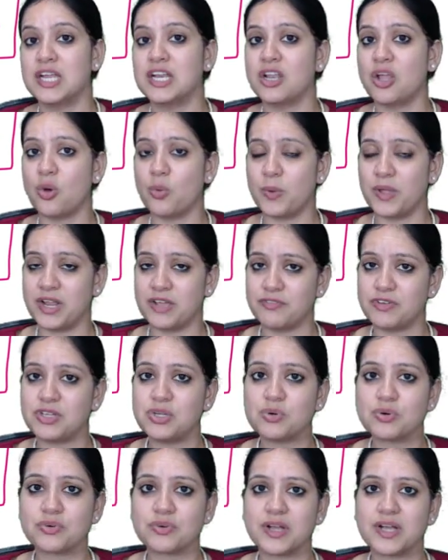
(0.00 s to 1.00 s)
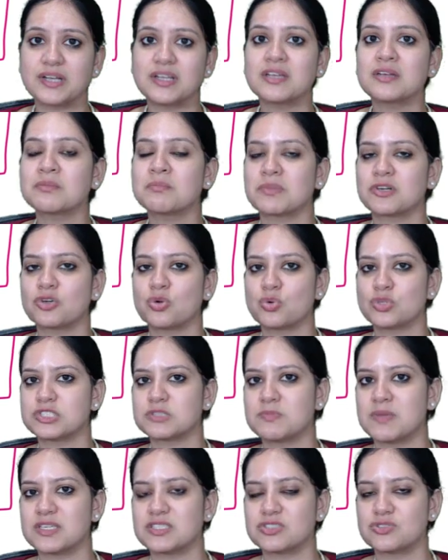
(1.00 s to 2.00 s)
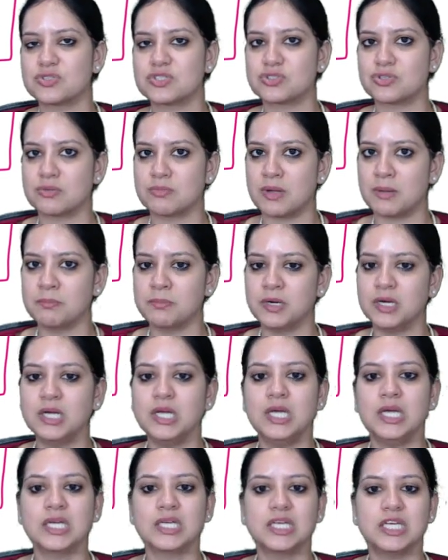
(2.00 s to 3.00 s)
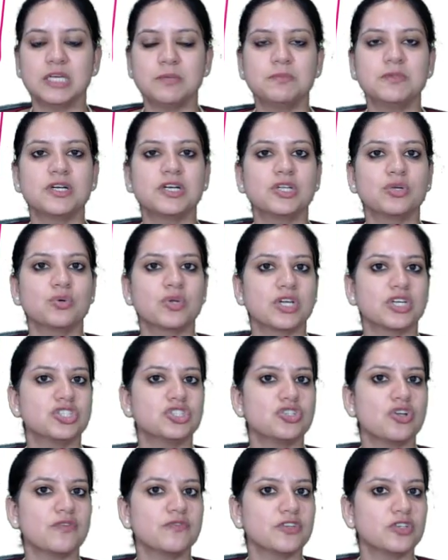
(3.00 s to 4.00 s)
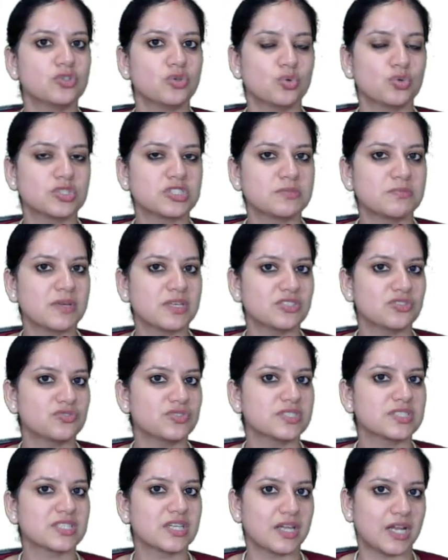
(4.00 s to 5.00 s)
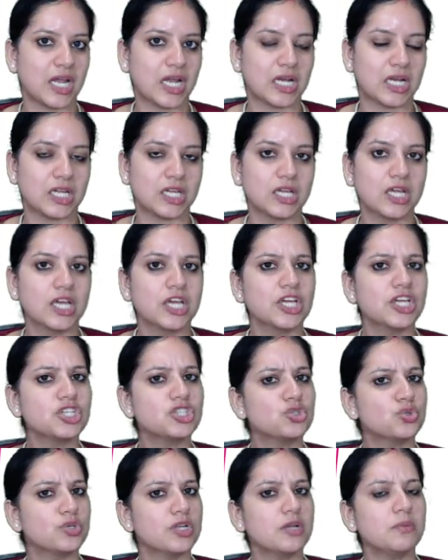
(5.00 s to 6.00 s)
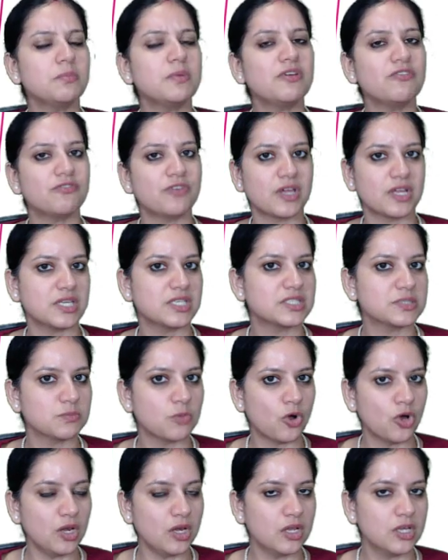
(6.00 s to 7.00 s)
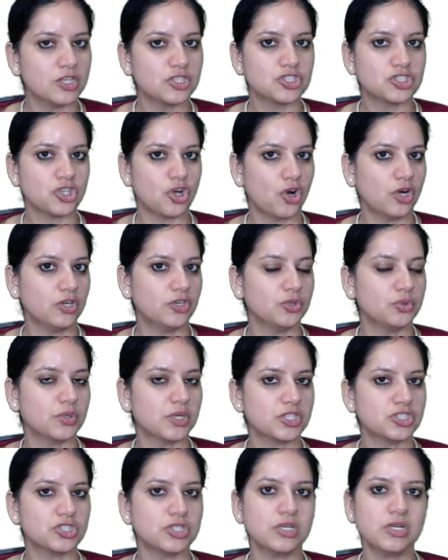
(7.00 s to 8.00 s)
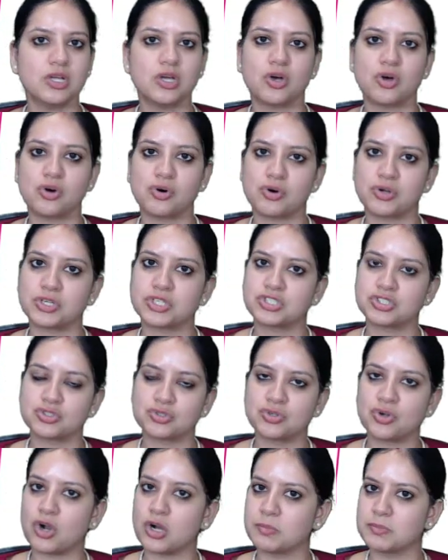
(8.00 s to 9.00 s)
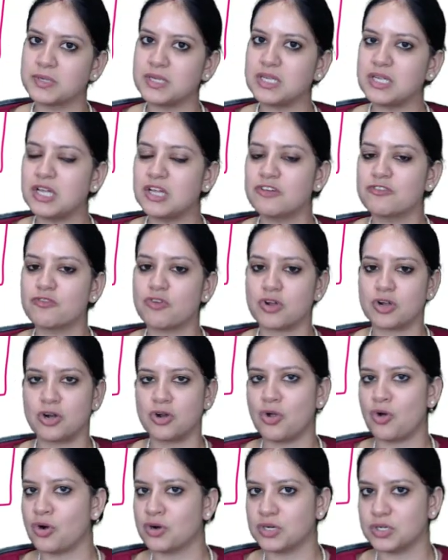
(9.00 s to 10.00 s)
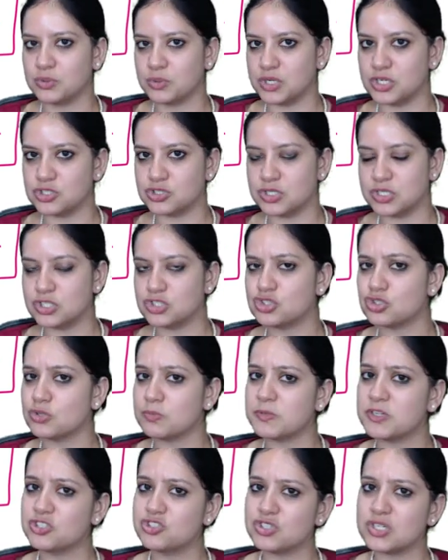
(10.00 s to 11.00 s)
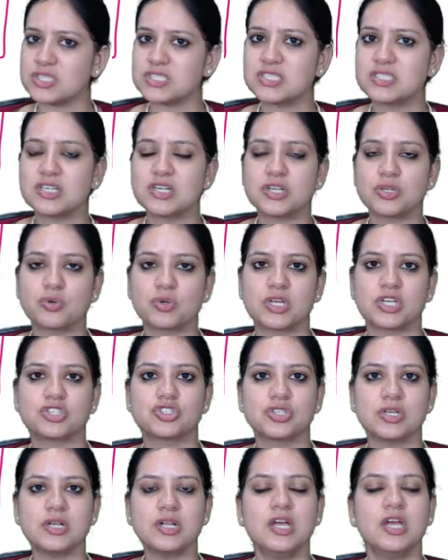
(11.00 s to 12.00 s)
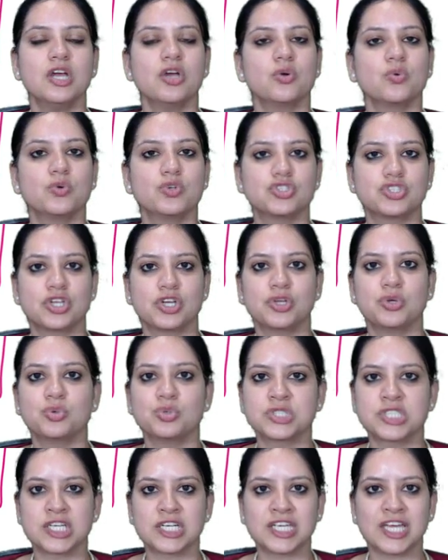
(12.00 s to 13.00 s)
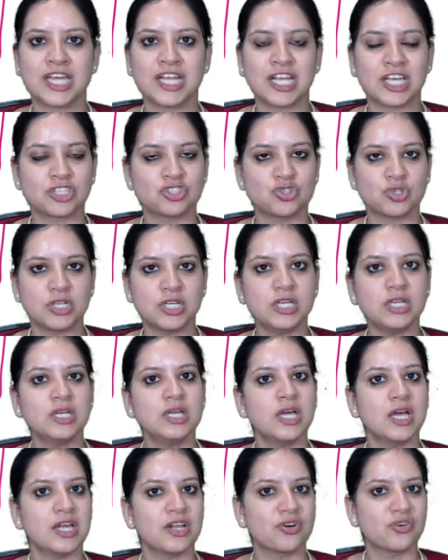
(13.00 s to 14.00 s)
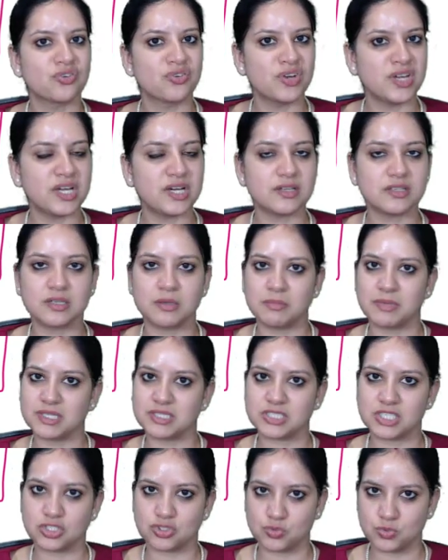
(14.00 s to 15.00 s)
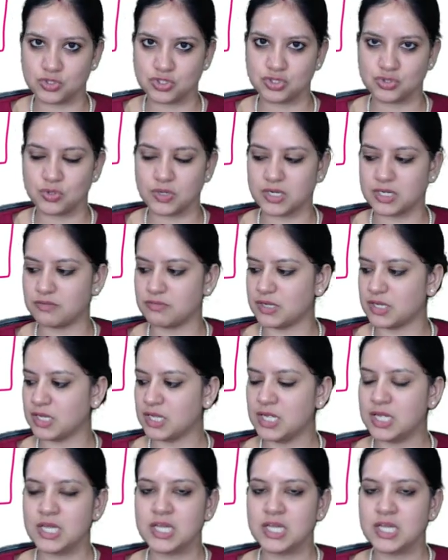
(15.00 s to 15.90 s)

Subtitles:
Now whenever you're creating toast messages, remember, keep the duration of the toast messages correctly. It shouldn't be very small, short duration, or it should not be for a long duration. It should be just the duration which the user can actually read the message which you are giving.